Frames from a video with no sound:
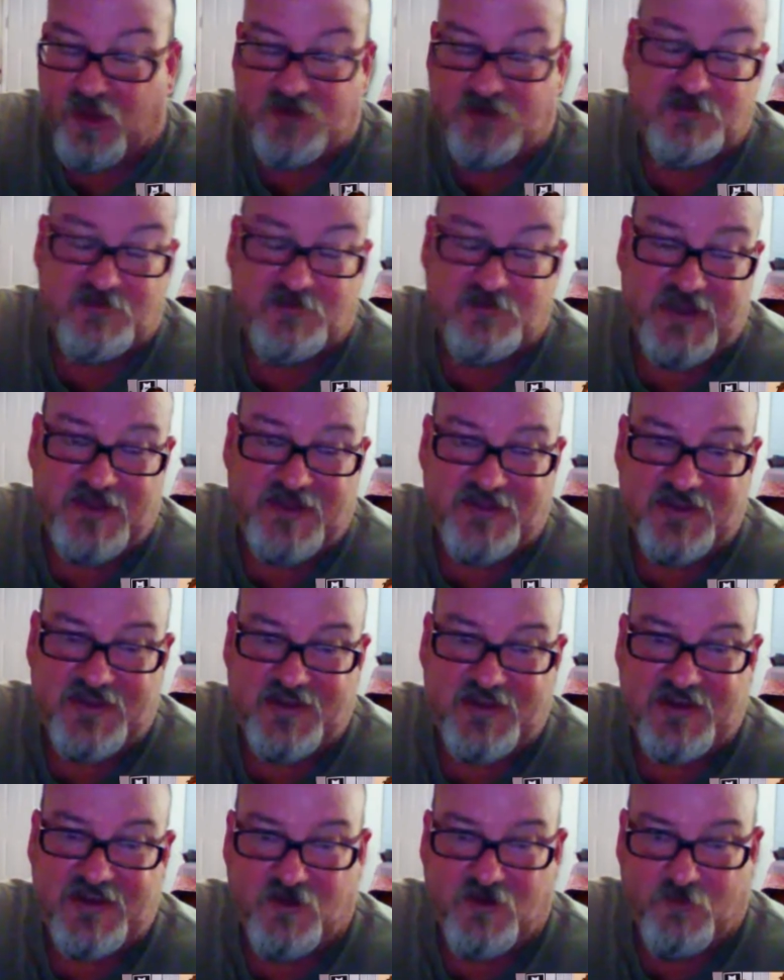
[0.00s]
to be
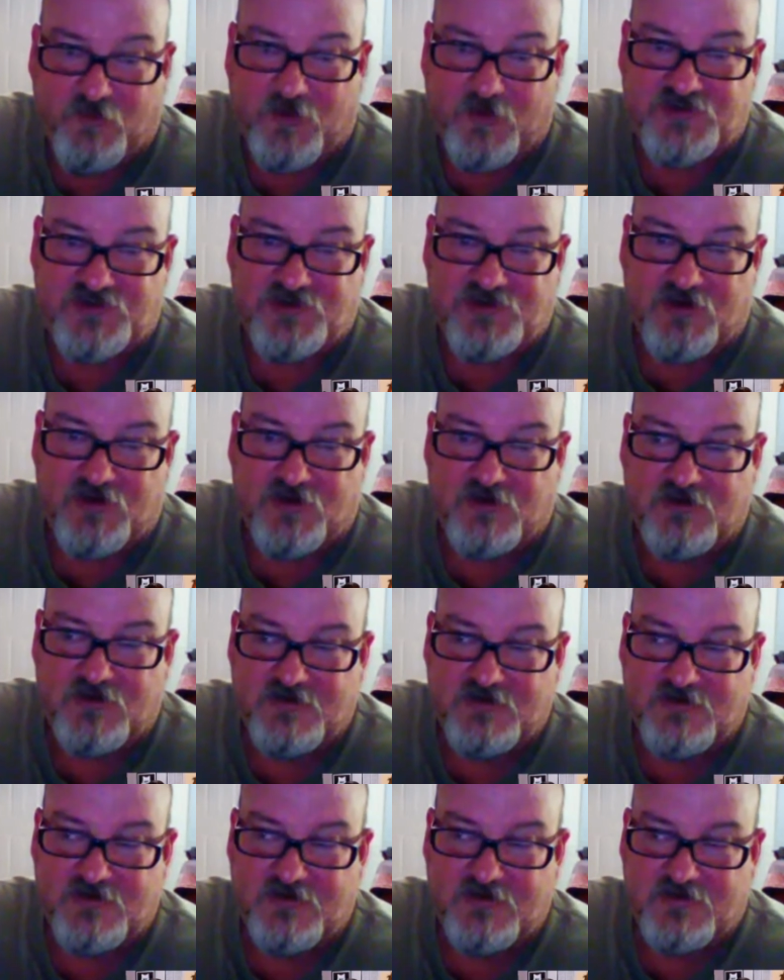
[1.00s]
the original
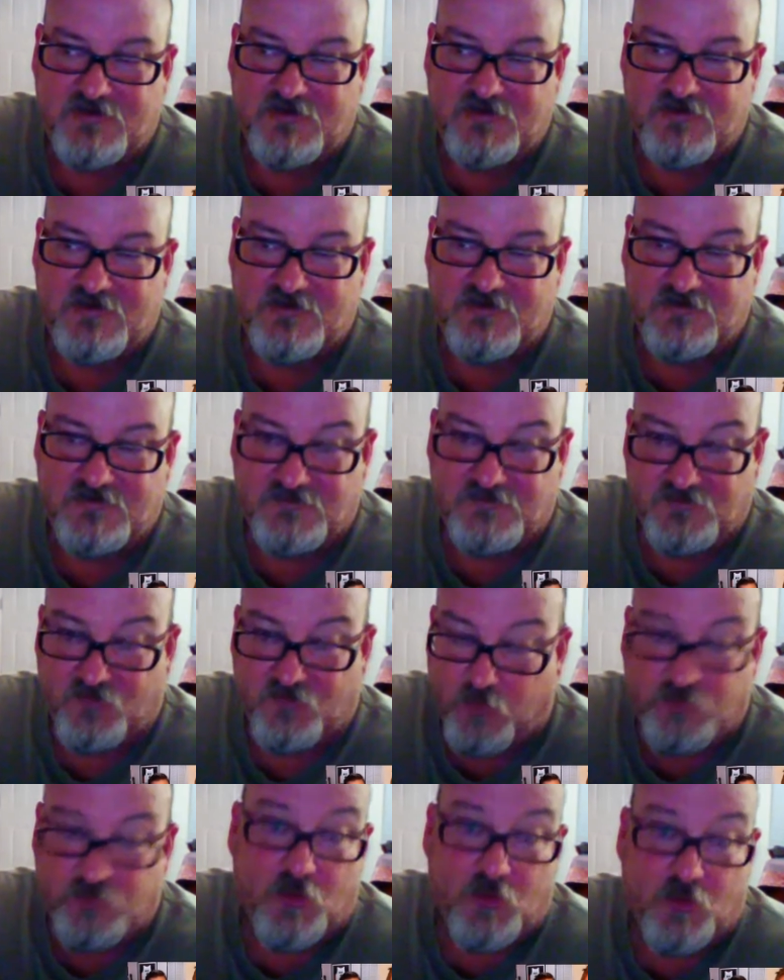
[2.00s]

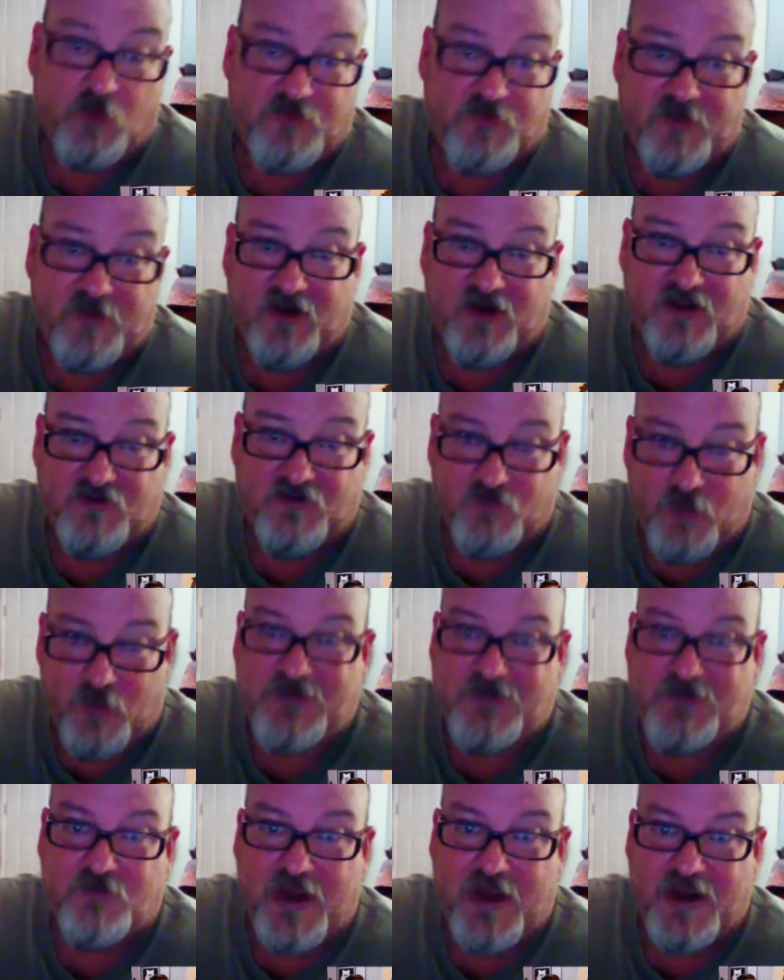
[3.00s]
North American
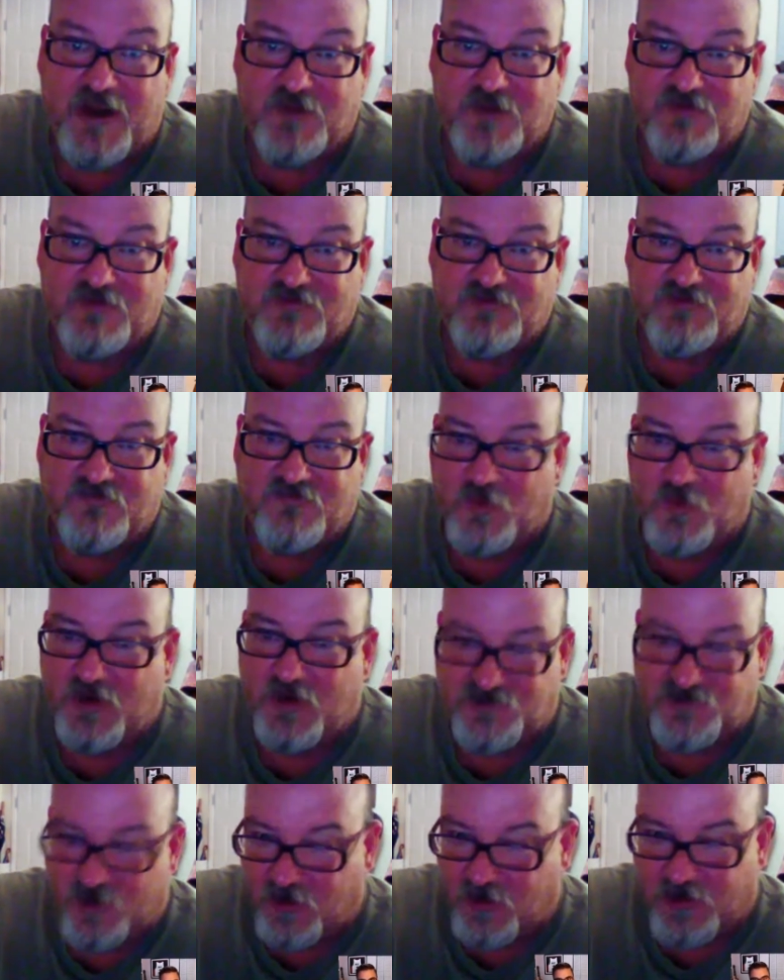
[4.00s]
red grape, from
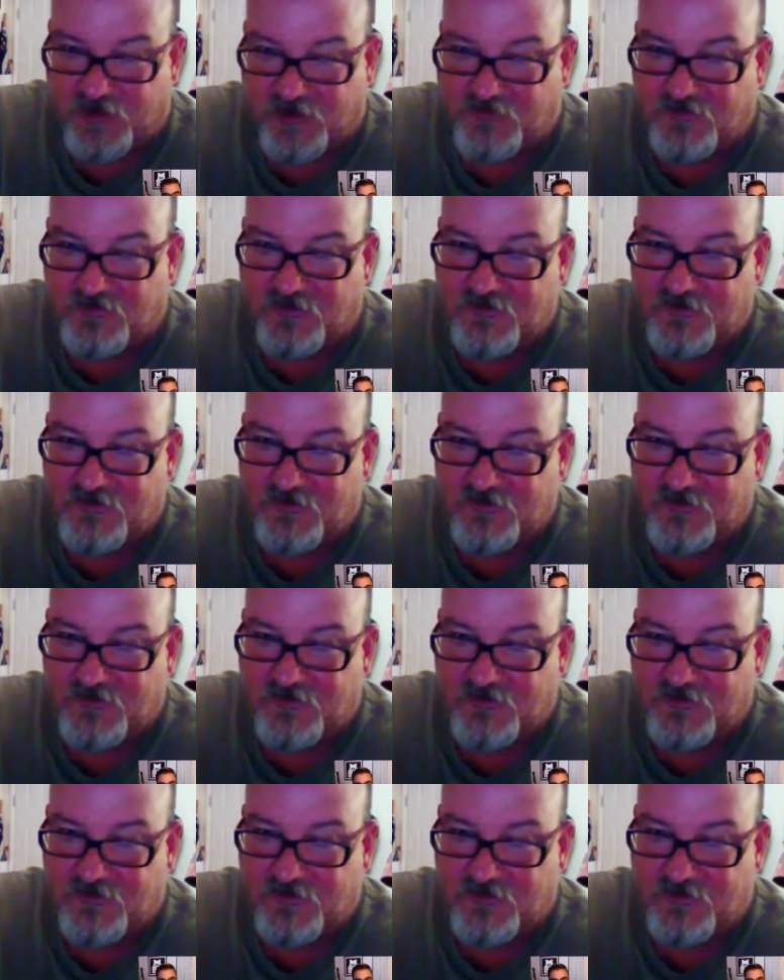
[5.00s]
which all other